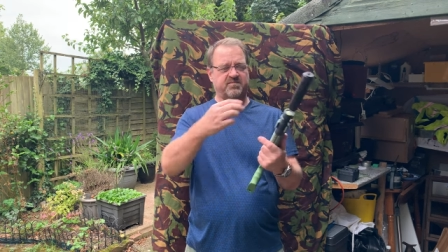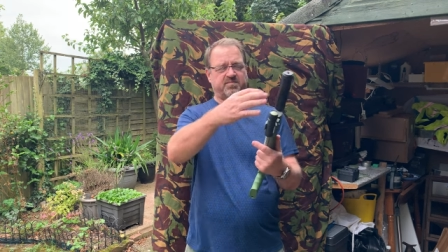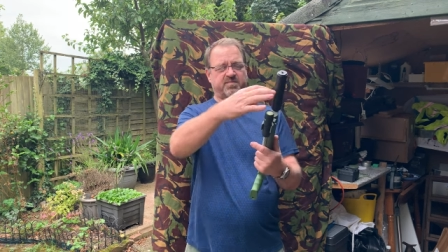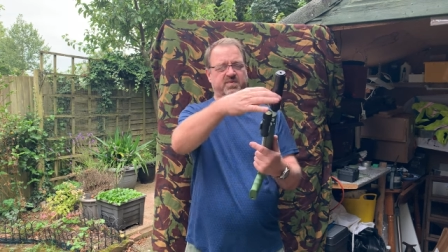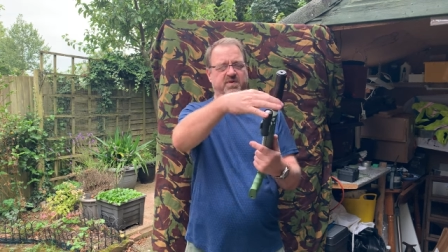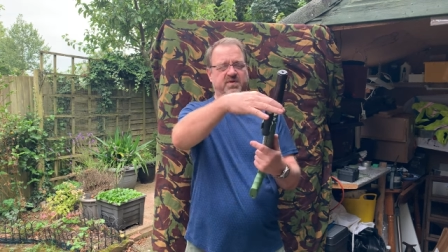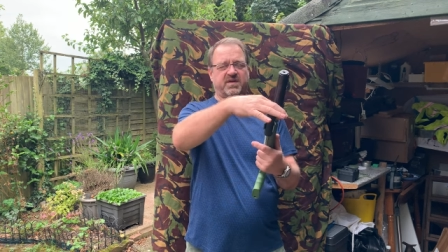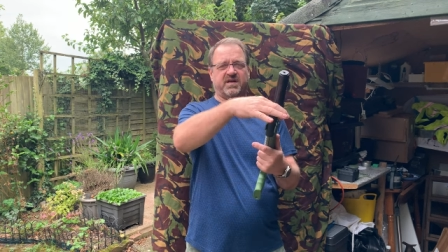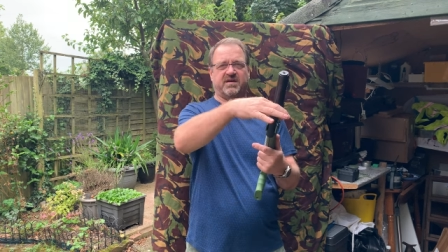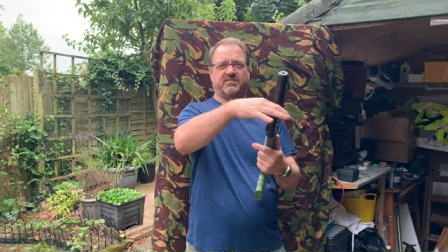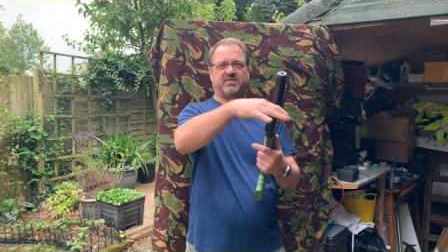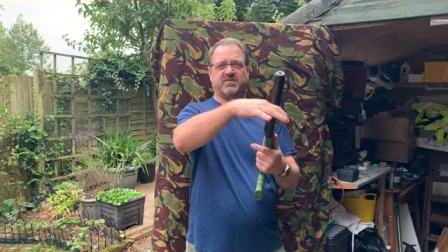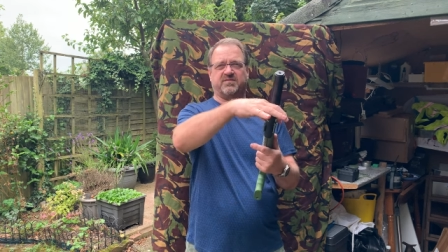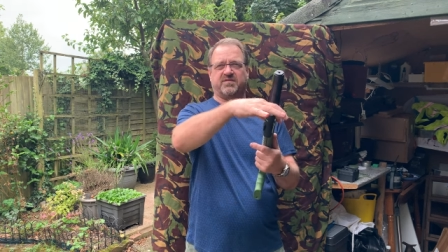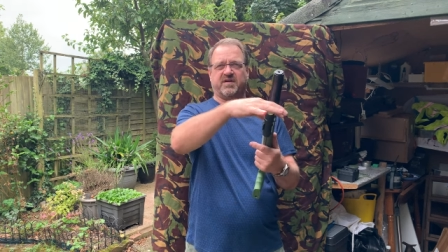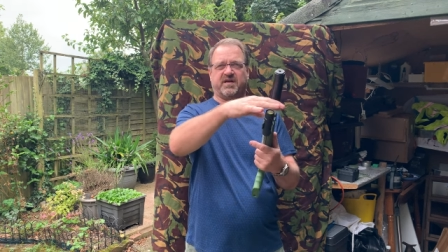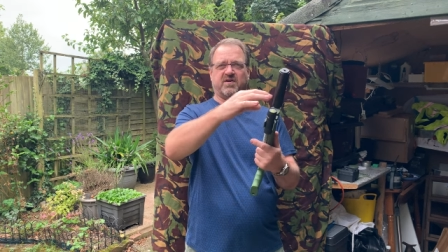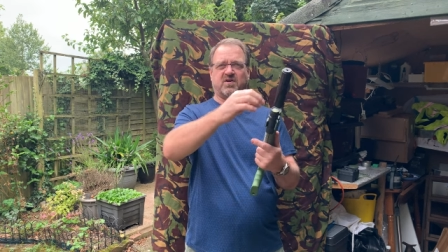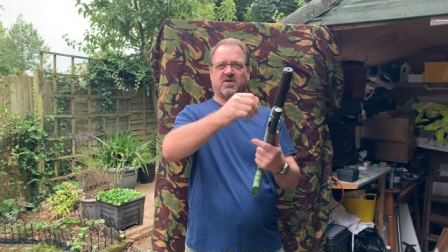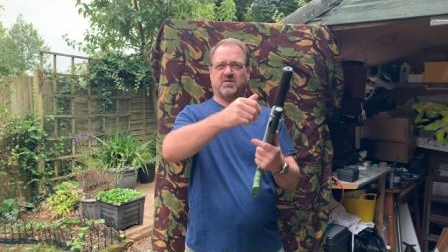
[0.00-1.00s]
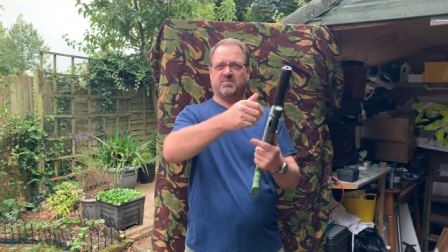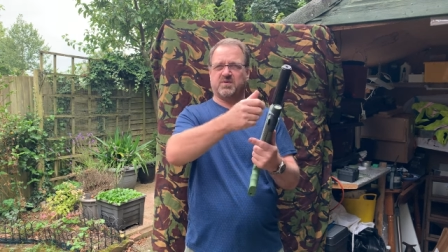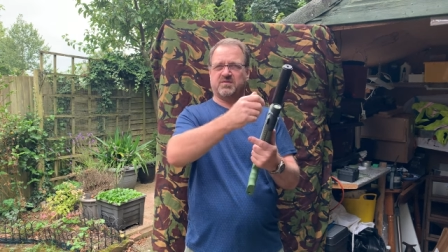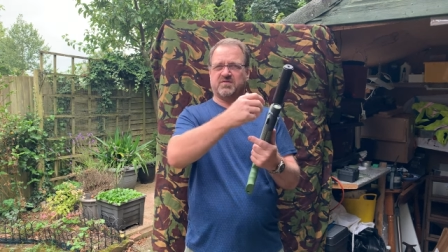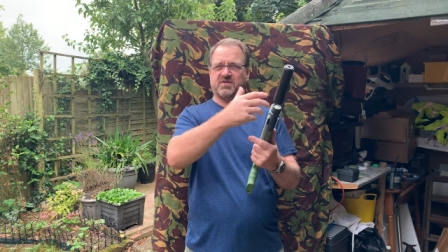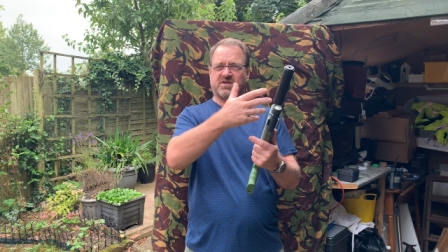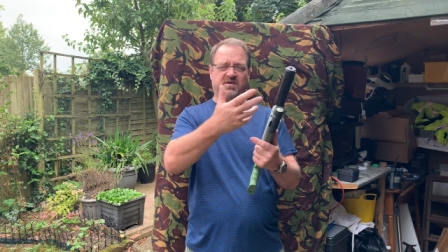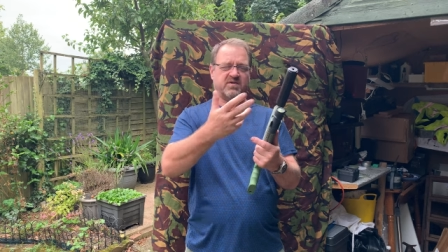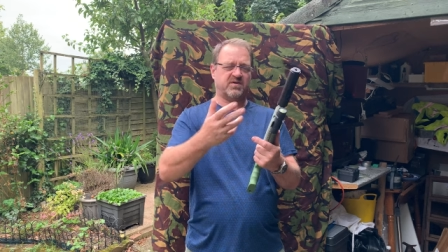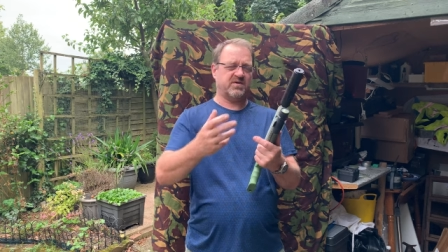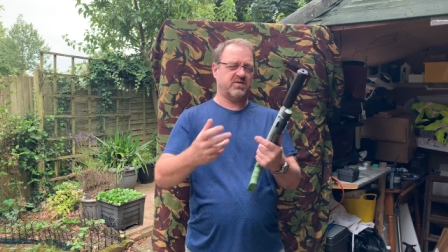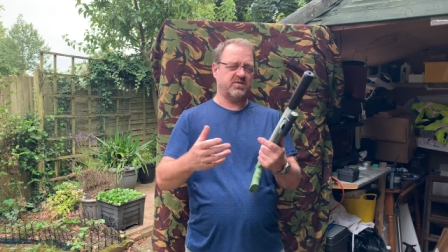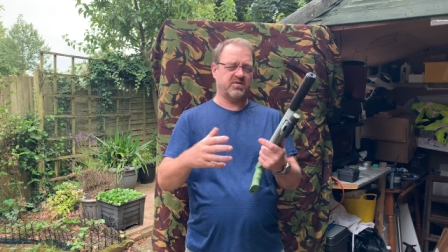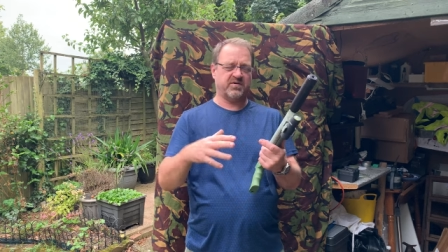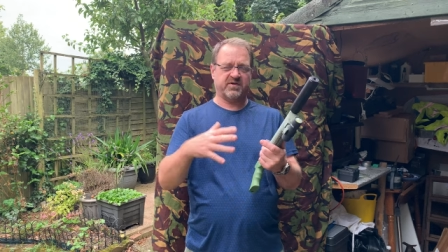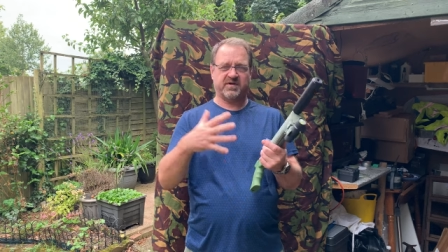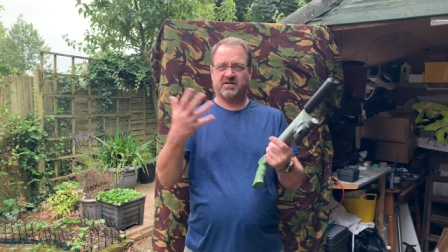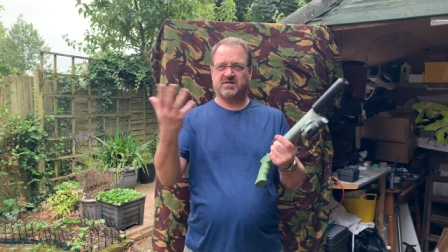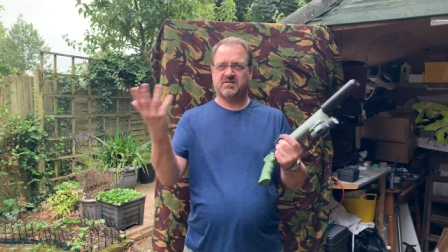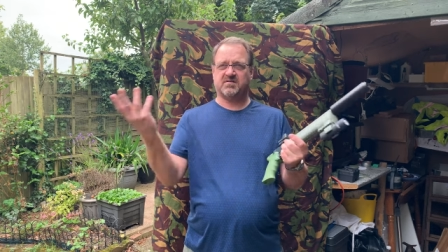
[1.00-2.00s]
Put the other thing on with silicone
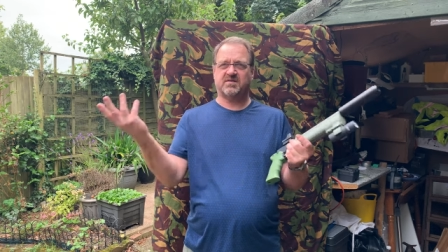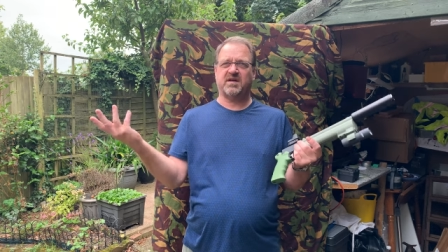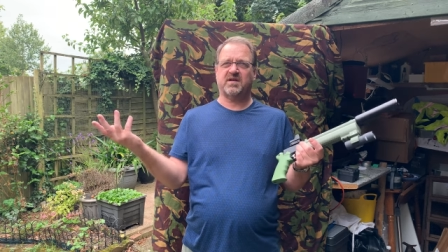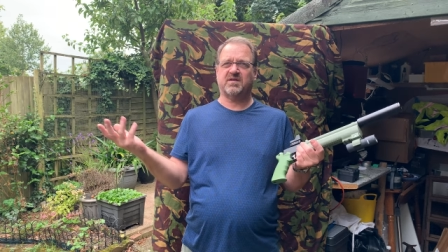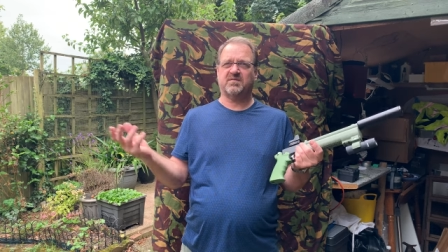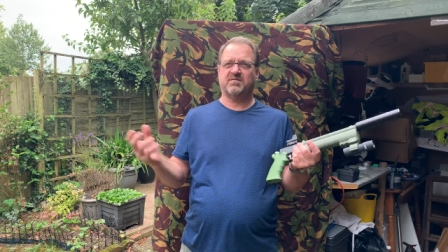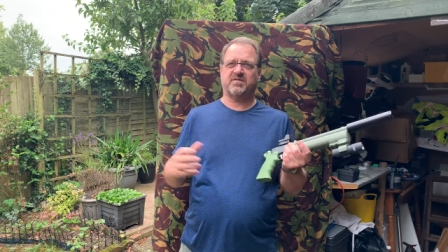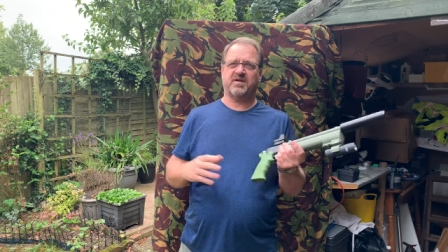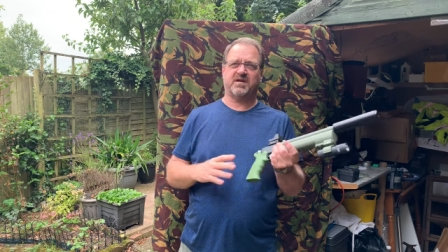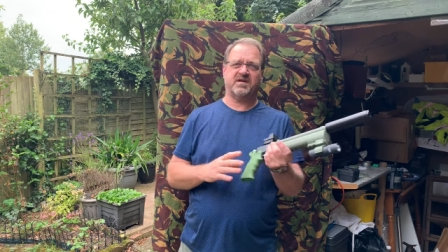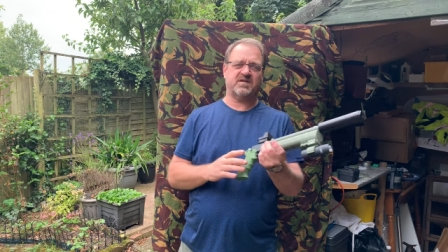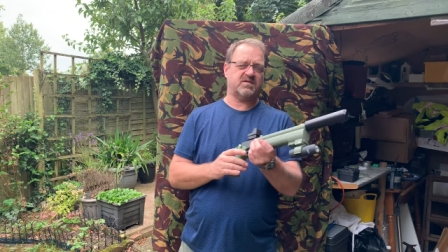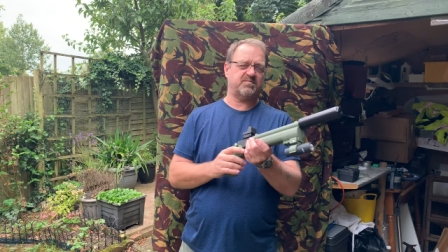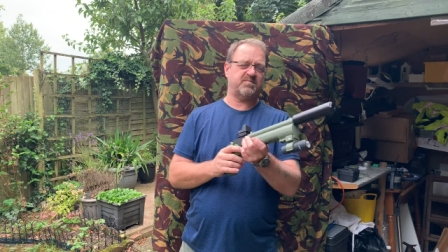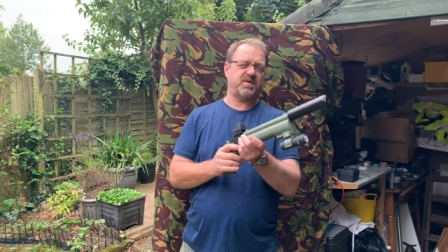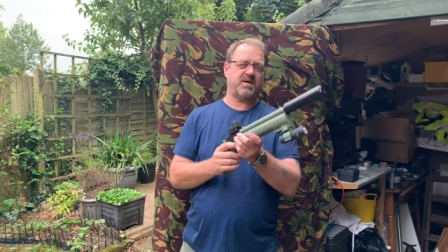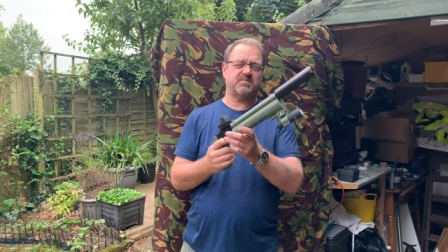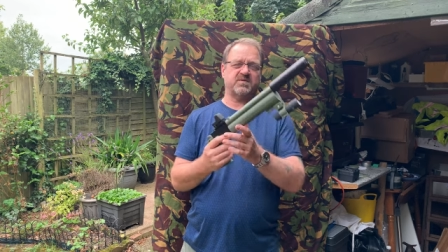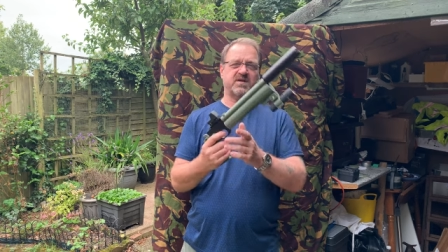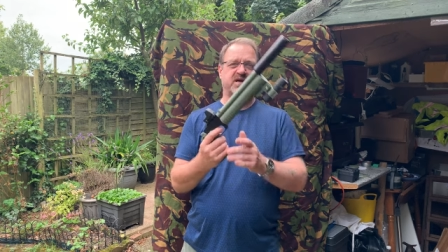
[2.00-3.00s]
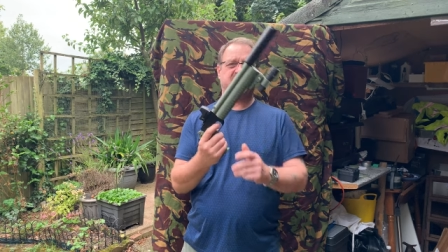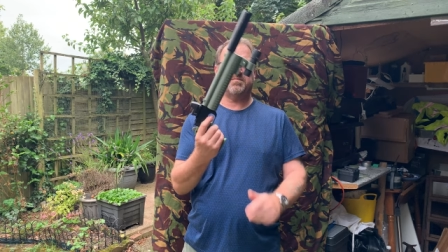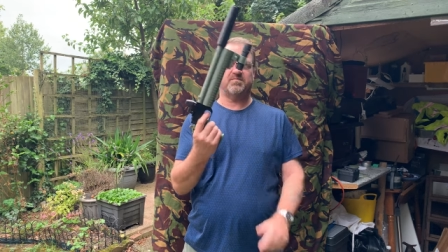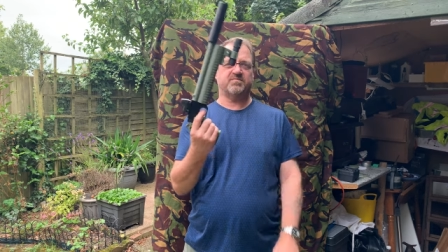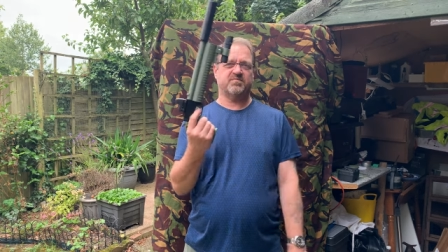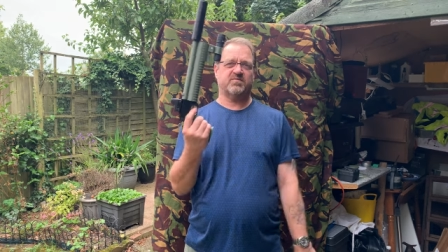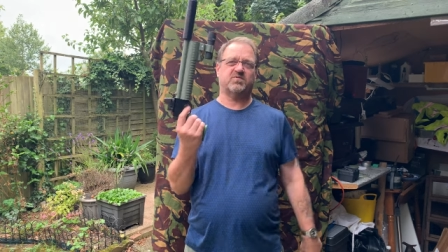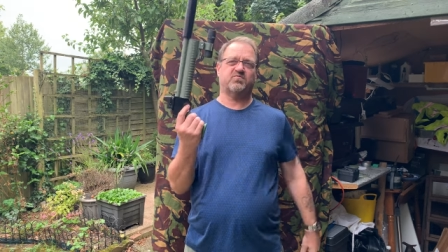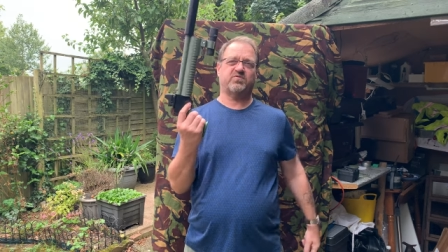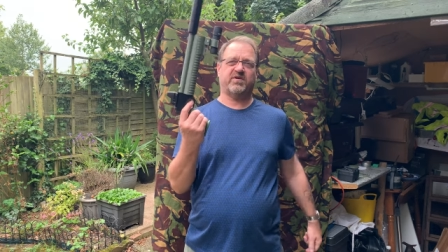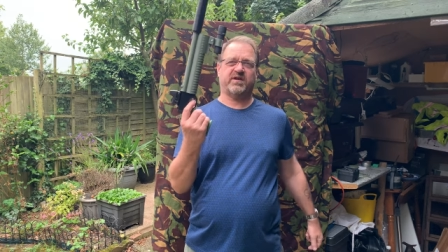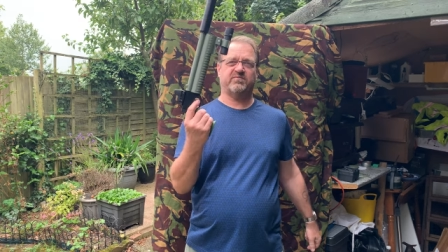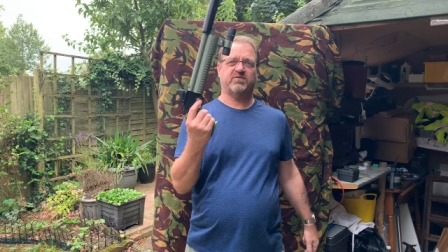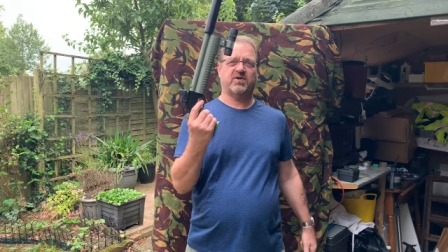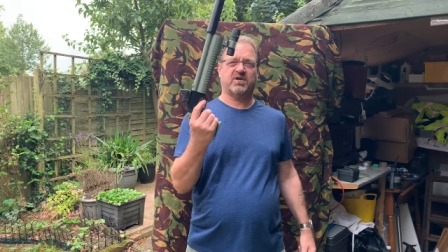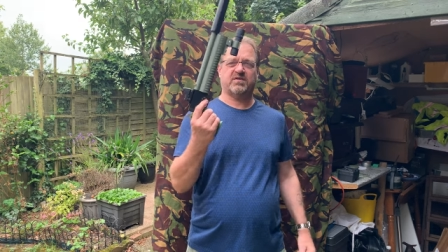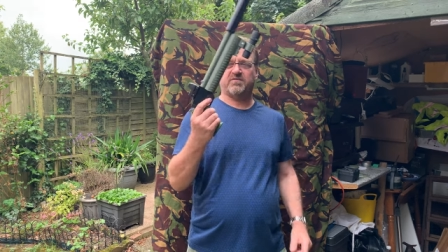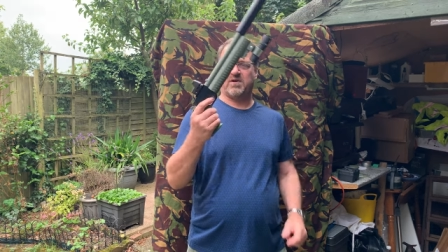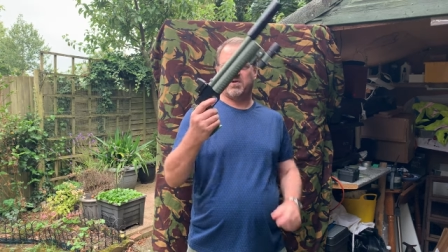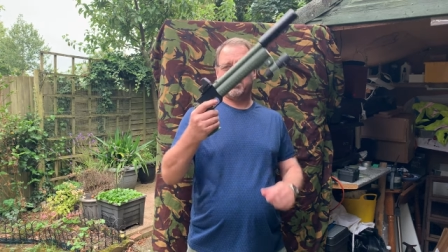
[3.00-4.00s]
grease. Done, fixed, pumped up, ready to
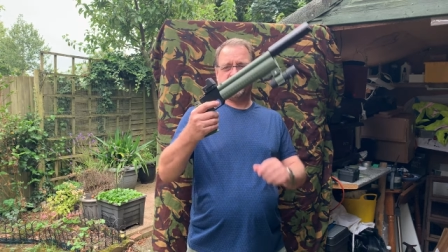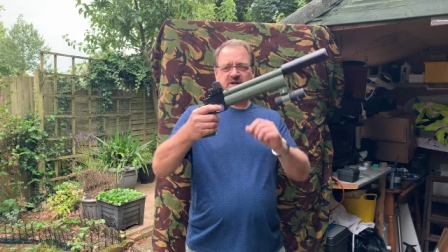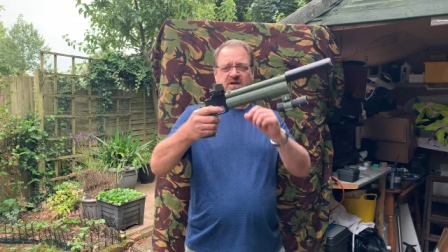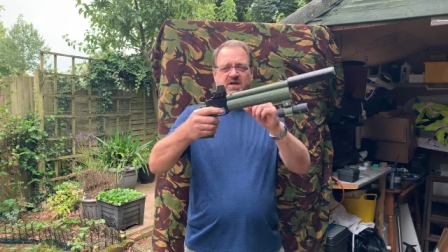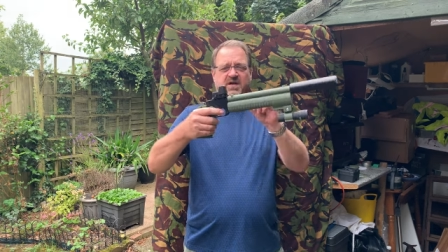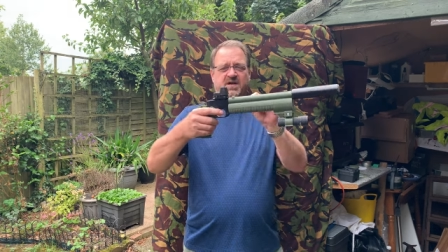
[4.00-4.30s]
rock and roll.